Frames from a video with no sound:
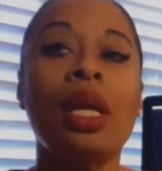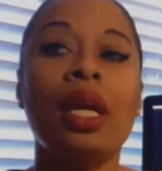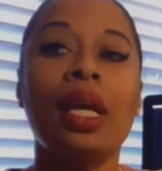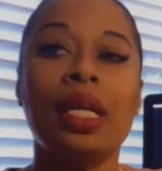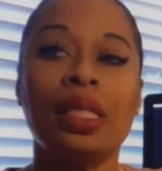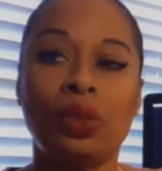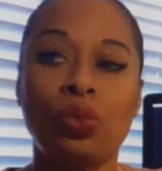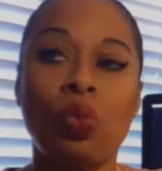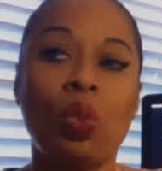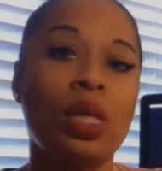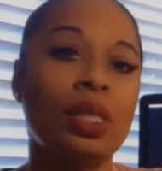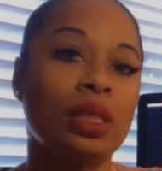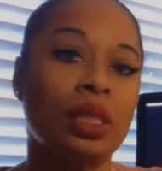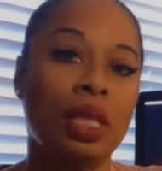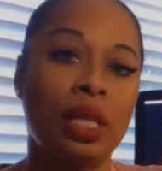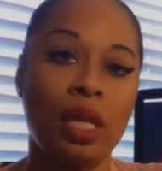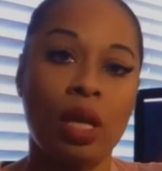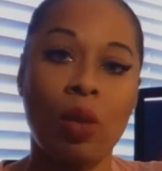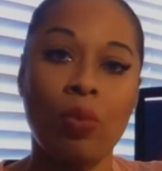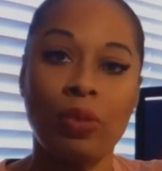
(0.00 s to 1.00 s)
is what's
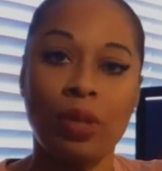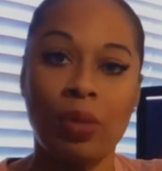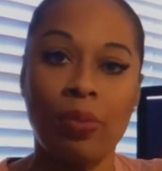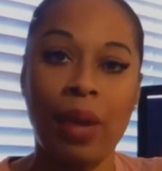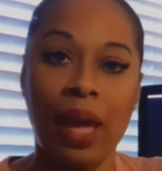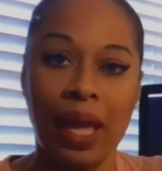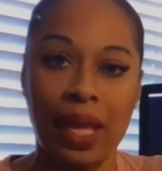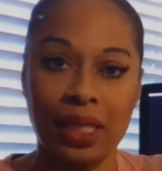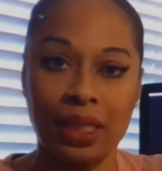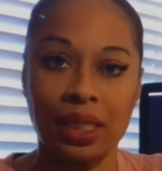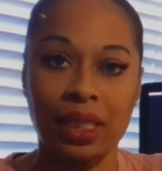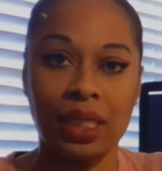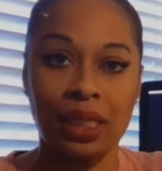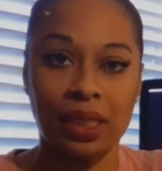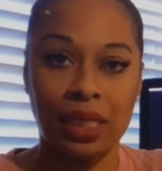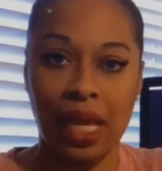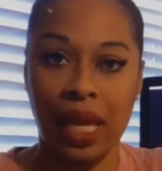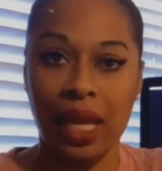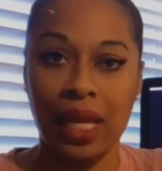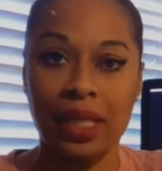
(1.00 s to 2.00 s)
going to help you pass the
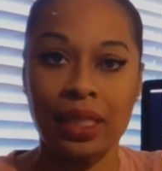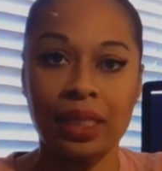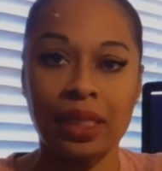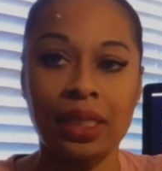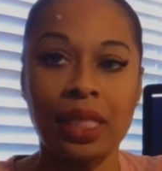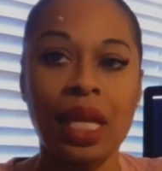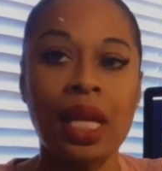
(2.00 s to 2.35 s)
test